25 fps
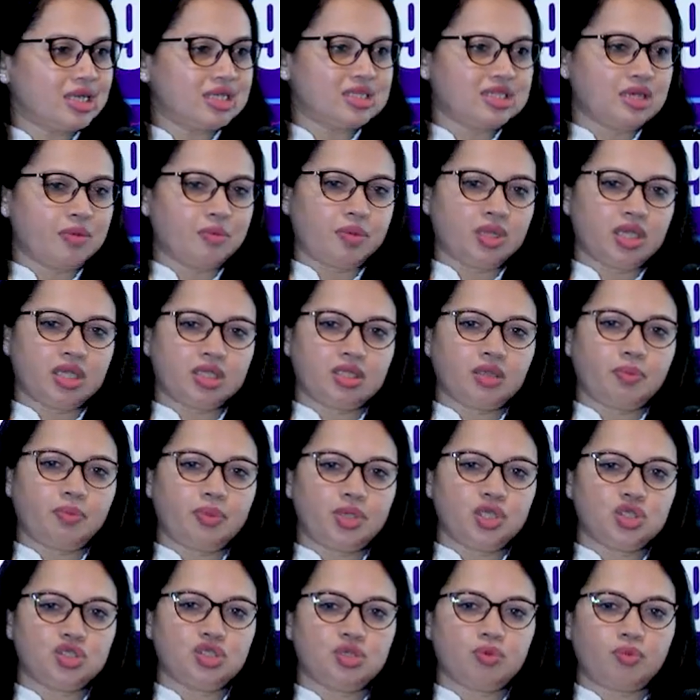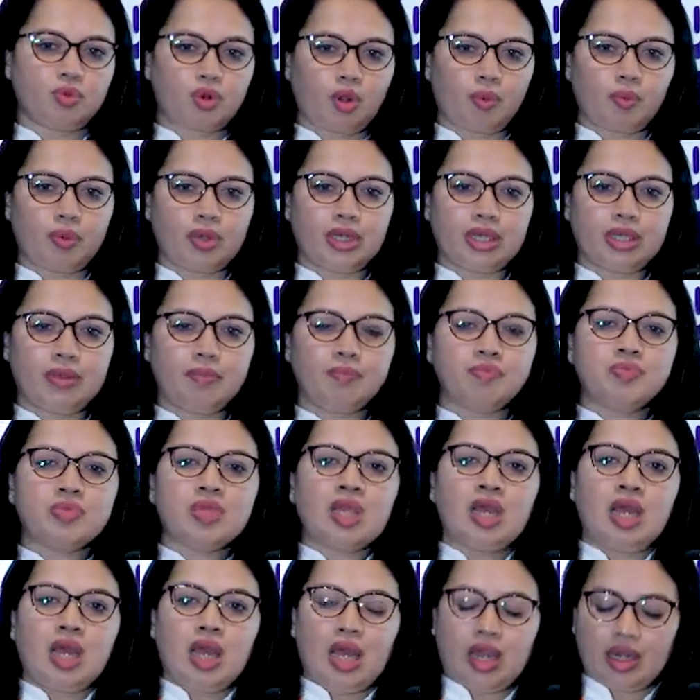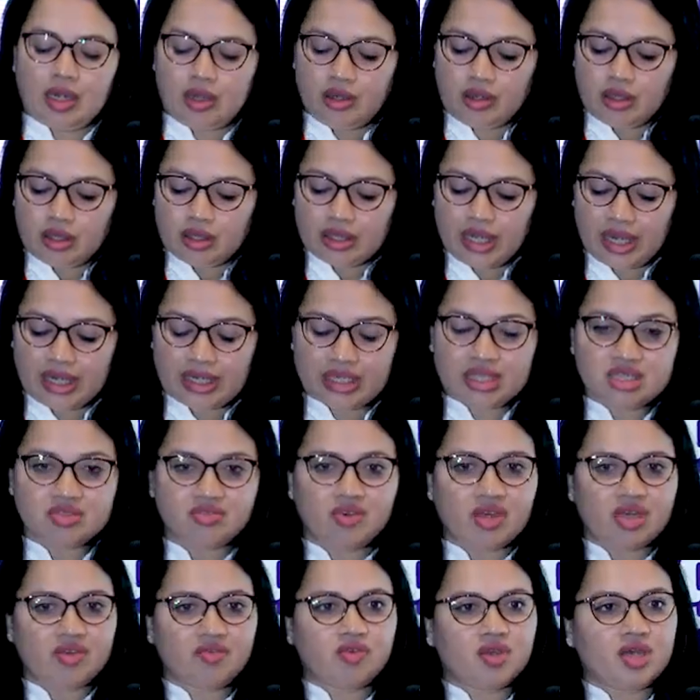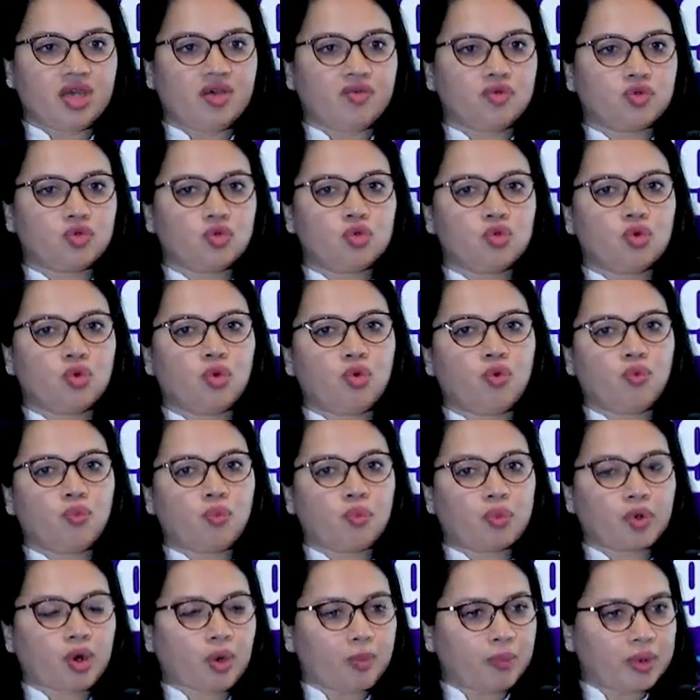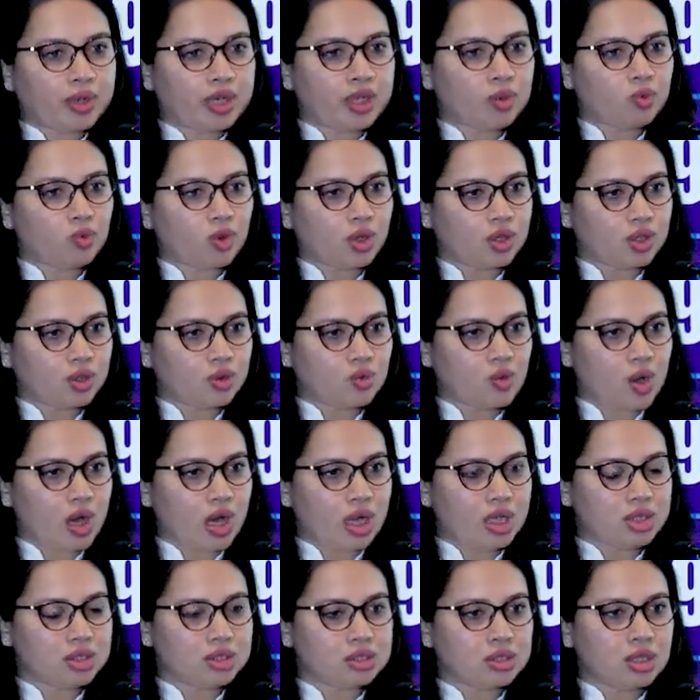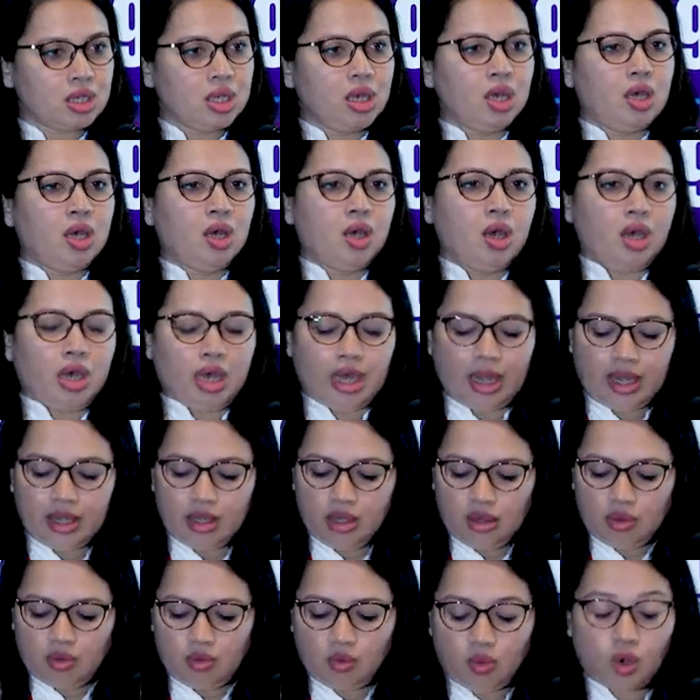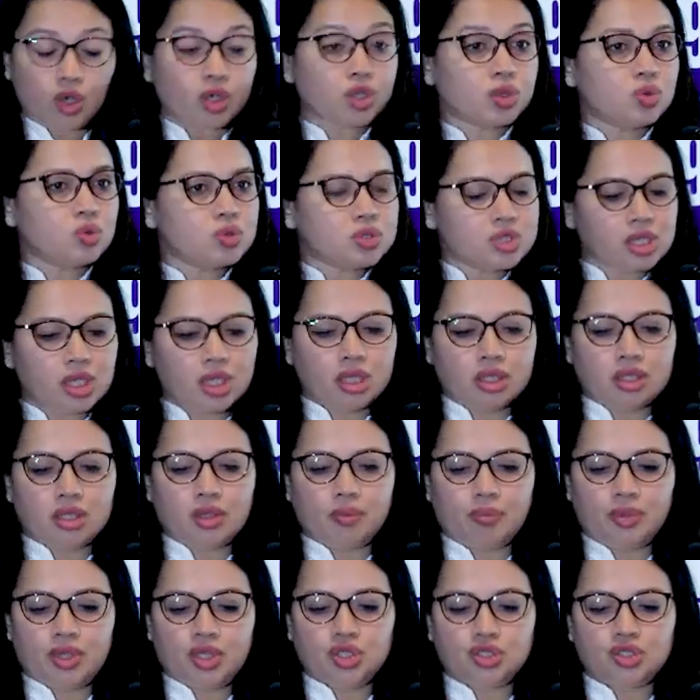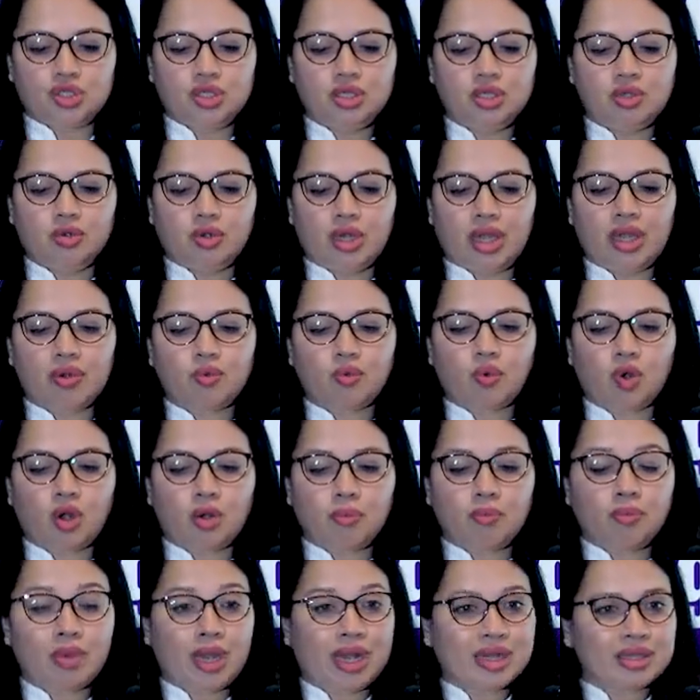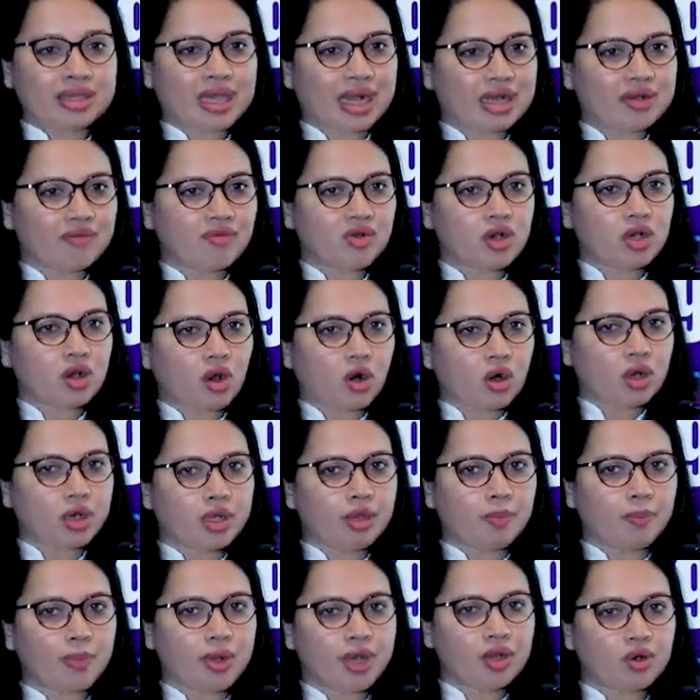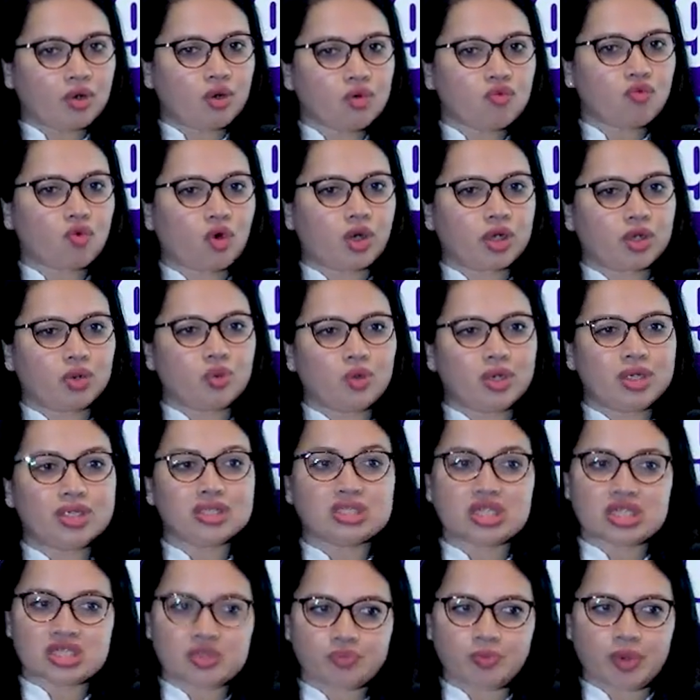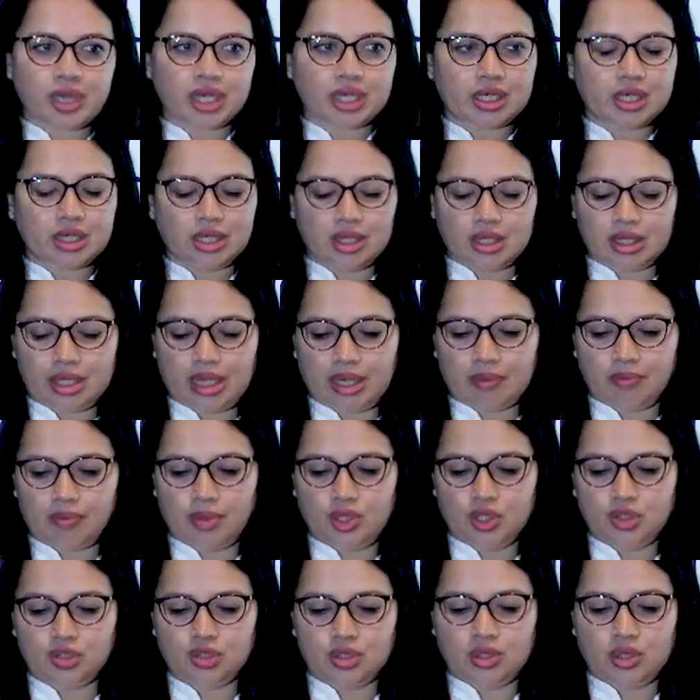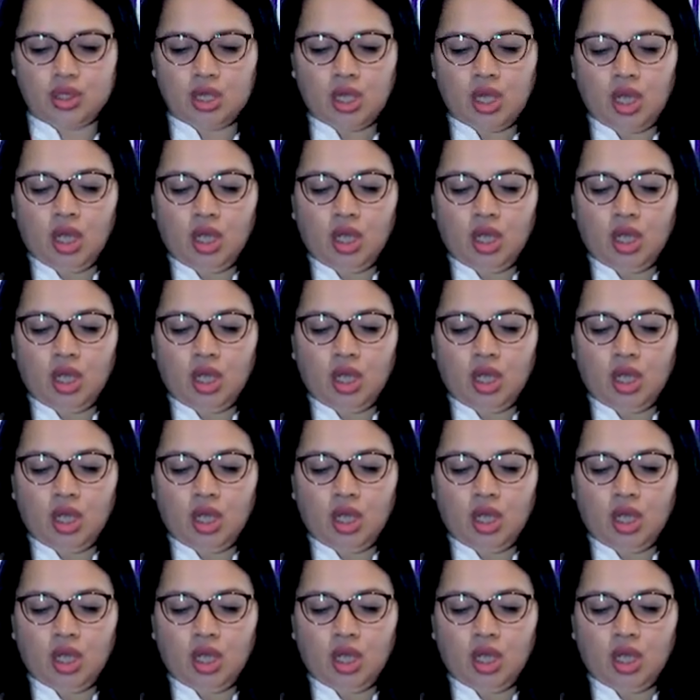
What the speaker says: examining the patient properly. And that is why we have to know properly what to ask and what to see in the patient, and that will all depend on what you are suspecting in that patient.